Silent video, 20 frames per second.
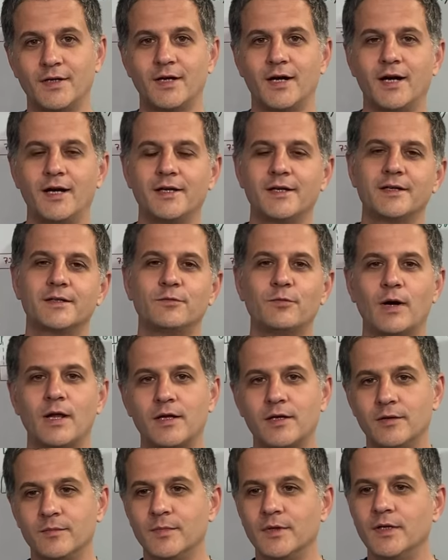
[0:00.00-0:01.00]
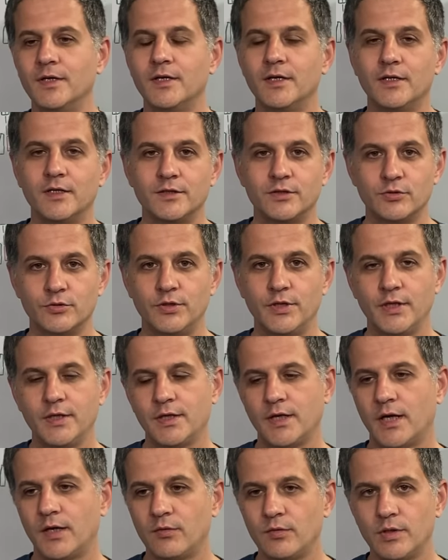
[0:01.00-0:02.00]
Hi and welcome. Today
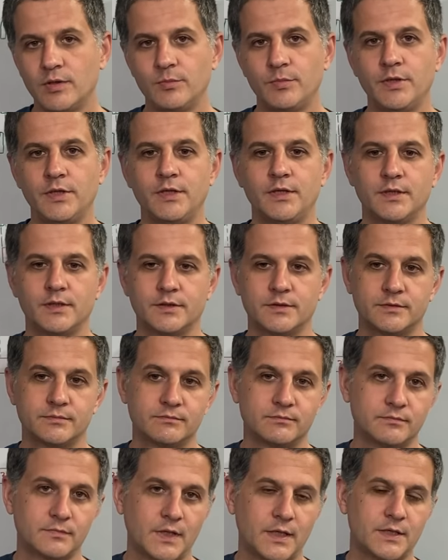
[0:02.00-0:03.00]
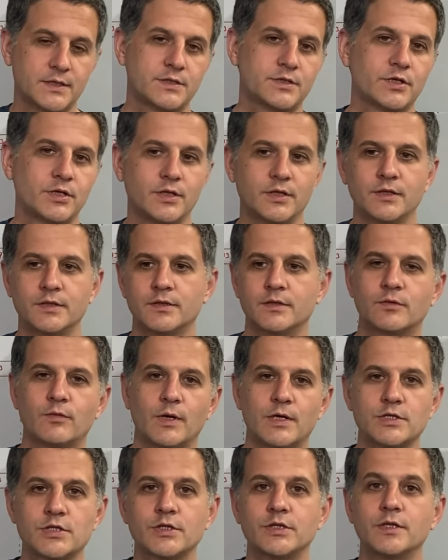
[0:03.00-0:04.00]
I will be answering a
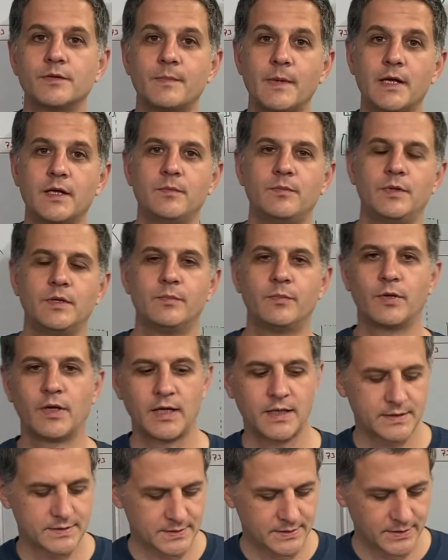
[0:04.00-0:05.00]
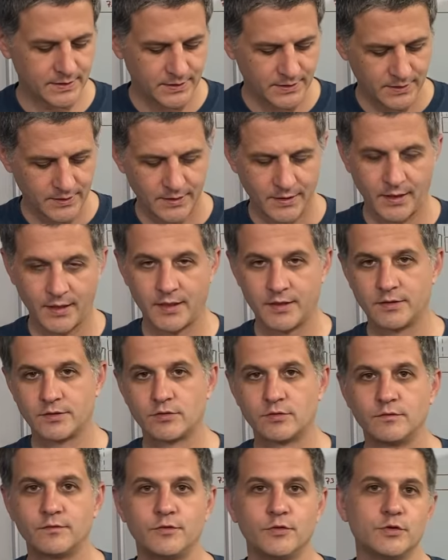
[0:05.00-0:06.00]
question that many people ask and
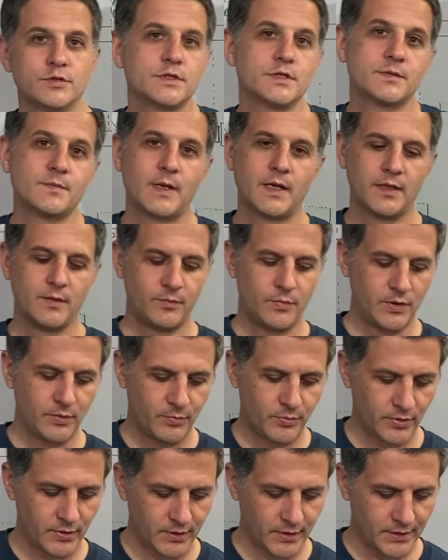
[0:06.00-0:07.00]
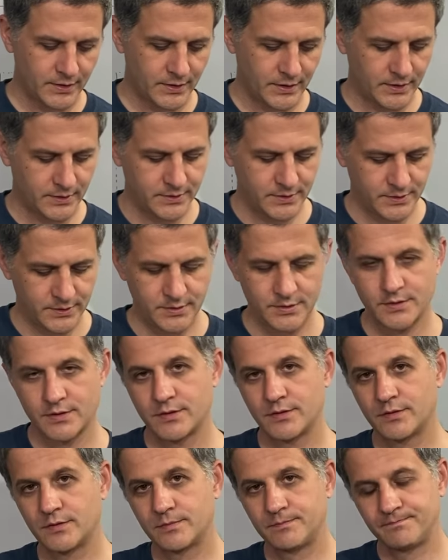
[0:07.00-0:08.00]
confuses many people, and that is
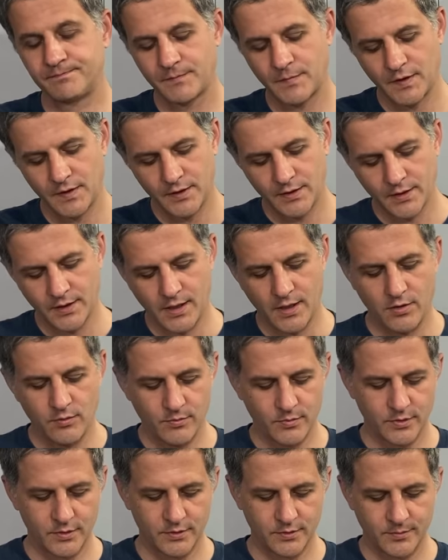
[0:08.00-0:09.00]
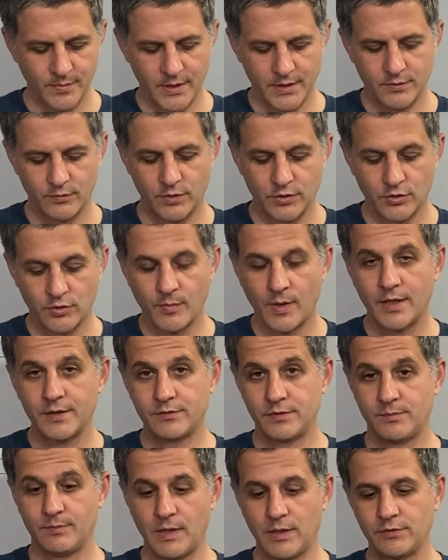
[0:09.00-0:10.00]
when you're
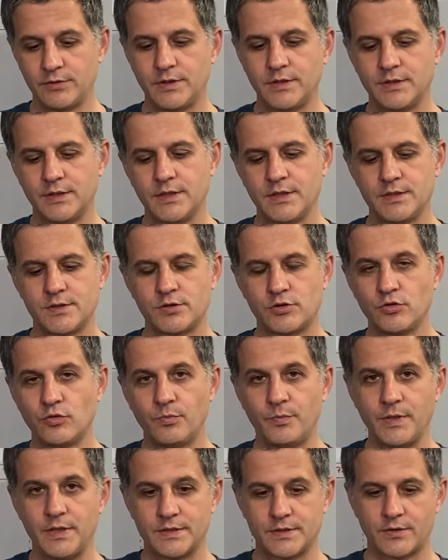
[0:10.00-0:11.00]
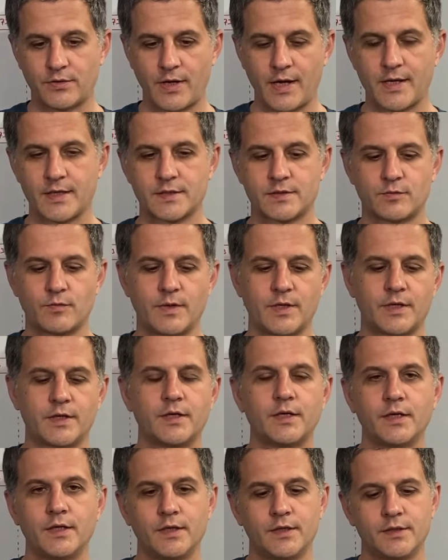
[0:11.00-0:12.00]
mounting these two-piece cranks
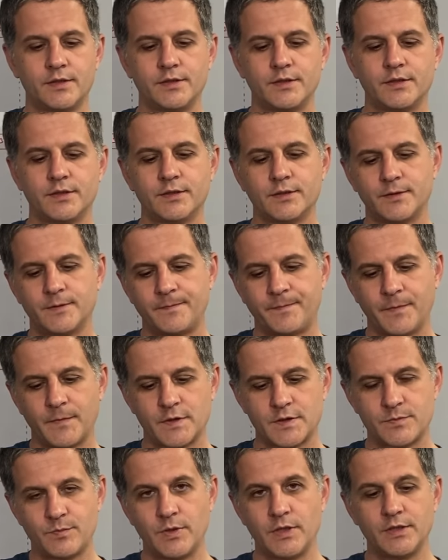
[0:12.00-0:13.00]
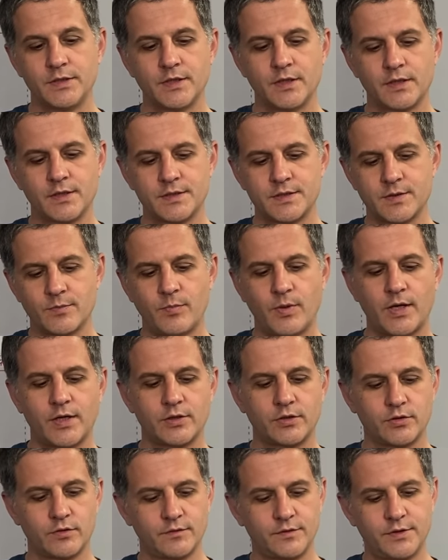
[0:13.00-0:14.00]
where the spindle is a
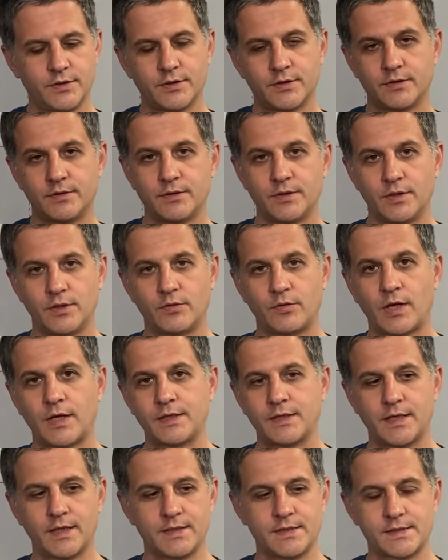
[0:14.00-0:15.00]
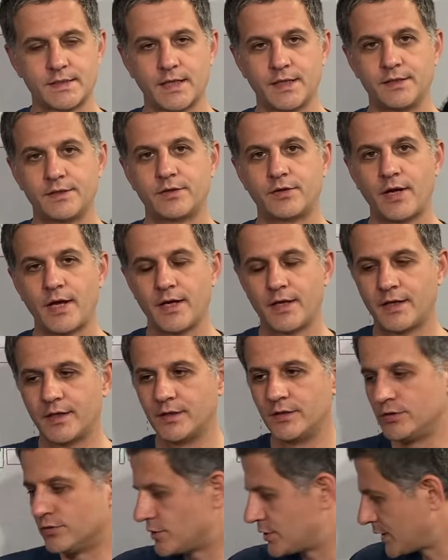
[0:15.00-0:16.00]
part of the right hand side crank
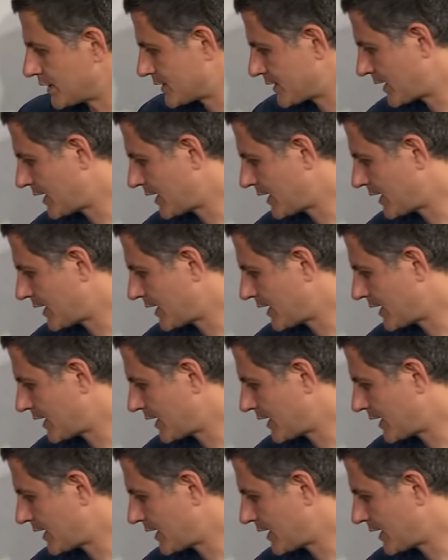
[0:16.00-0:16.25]
and you just